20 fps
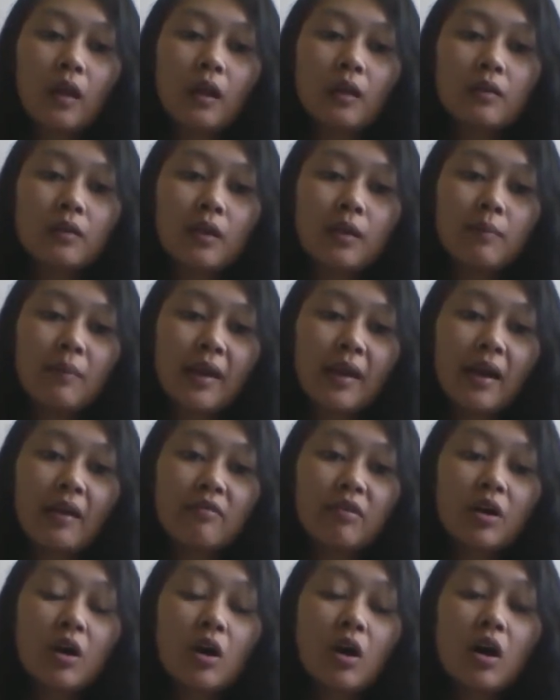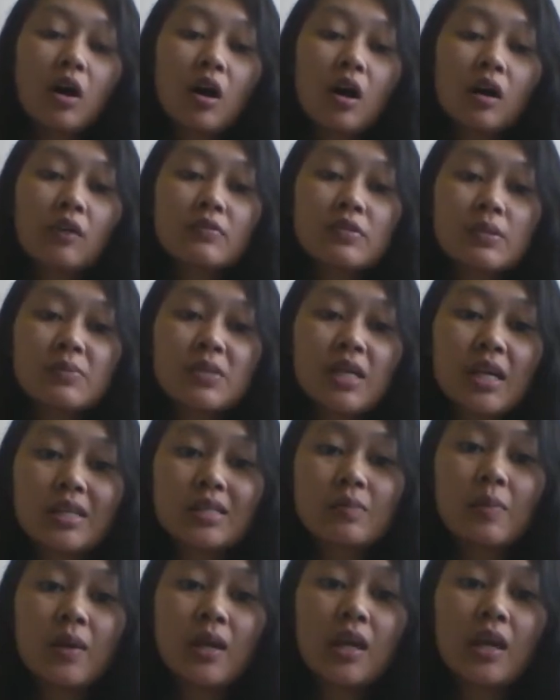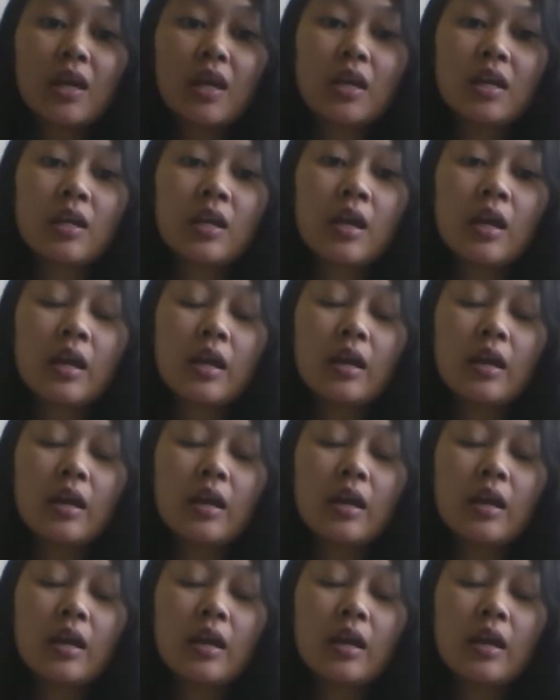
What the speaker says: They may have a cough, some chest pain,